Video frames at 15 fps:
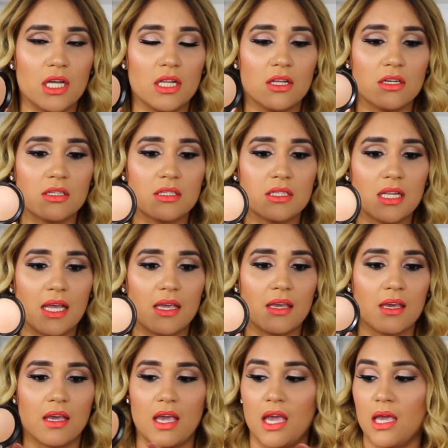It looks
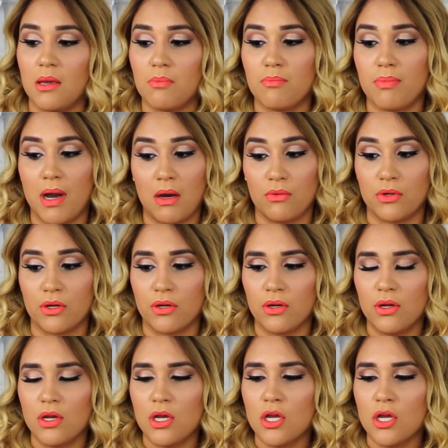like a powder.